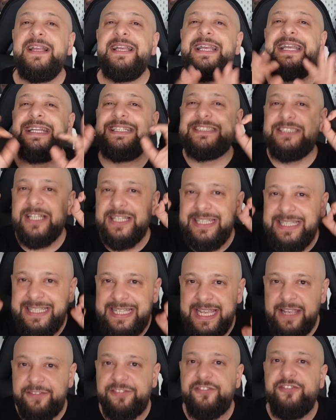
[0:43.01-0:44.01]
is a
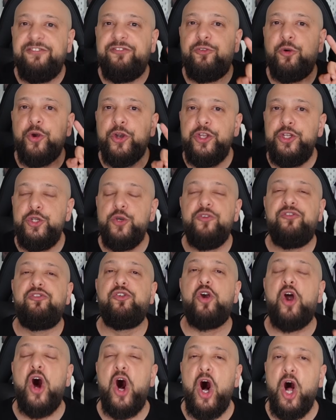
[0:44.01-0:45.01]
gift for you,
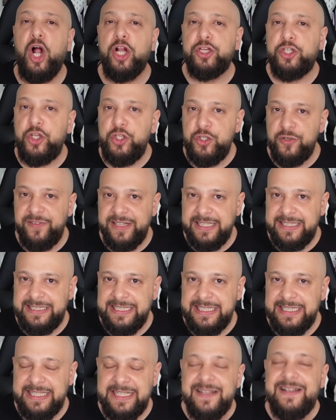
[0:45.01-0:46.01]
for all the
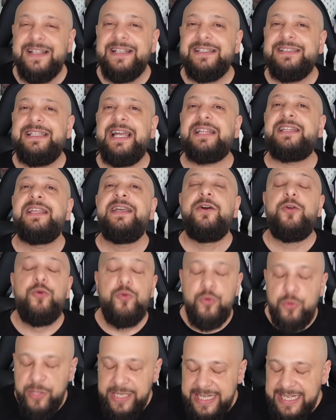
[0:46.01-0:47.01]
Juventini that
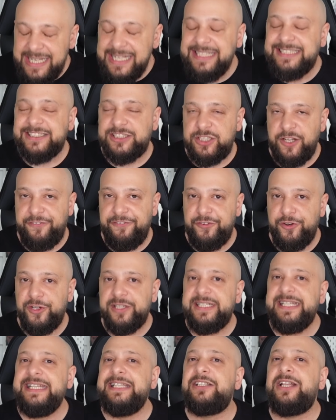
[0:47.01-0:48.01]
really
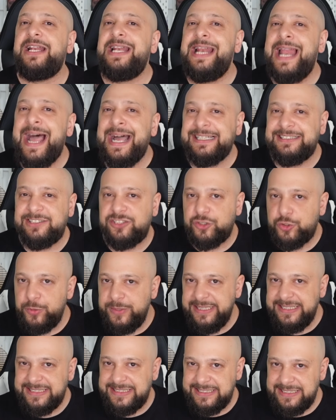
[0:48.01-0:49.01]
suffered in the last
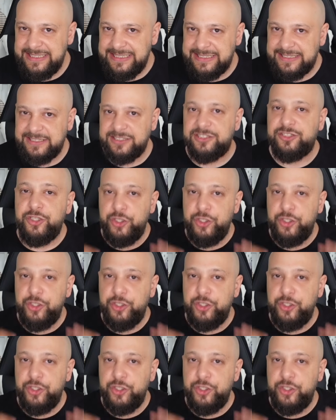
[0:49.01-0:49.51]
3 seasons.